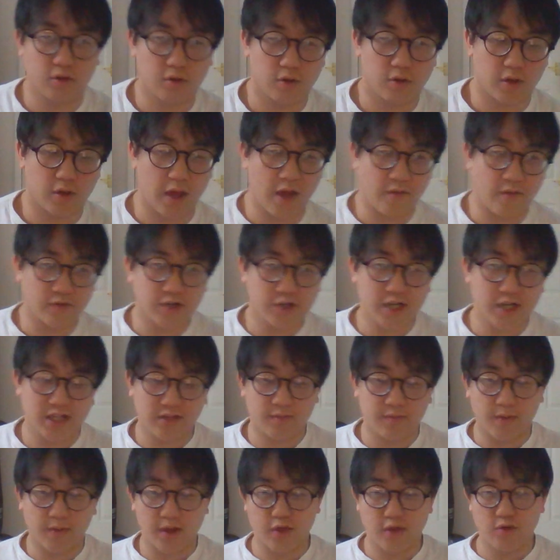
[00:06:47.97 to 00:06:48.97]
getting
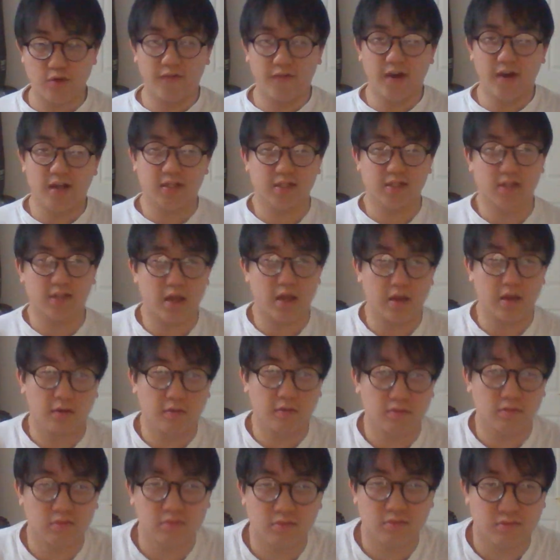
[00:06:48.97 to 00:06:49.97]
rejected by university.
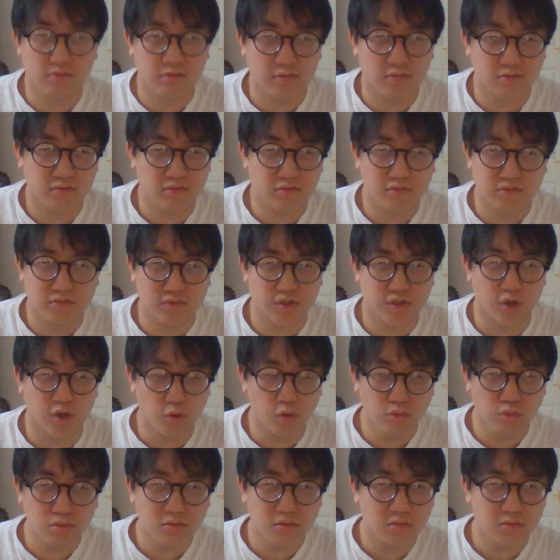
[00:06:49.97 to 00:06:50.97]
So,